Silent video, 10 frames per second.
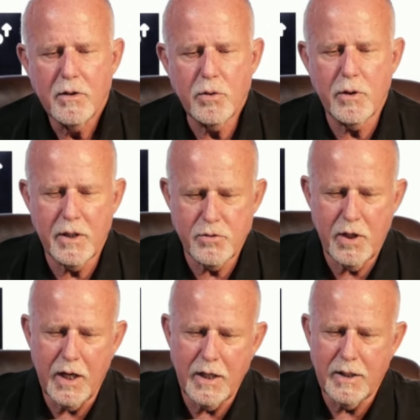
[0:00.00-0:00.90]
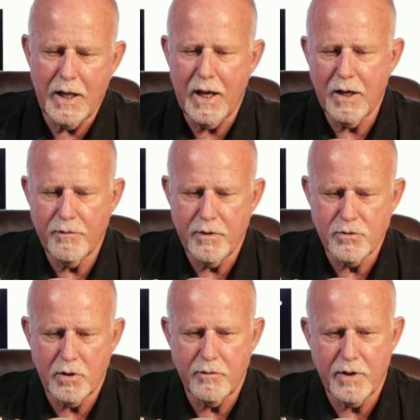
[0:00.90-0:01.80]
to initiate an
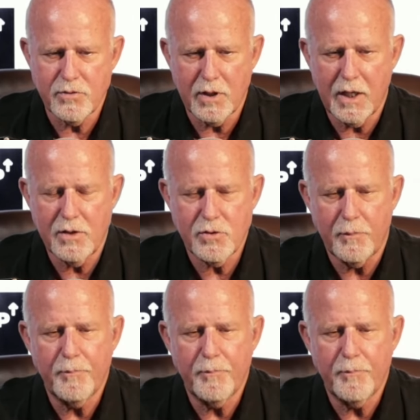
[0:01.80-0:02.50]
official investigation.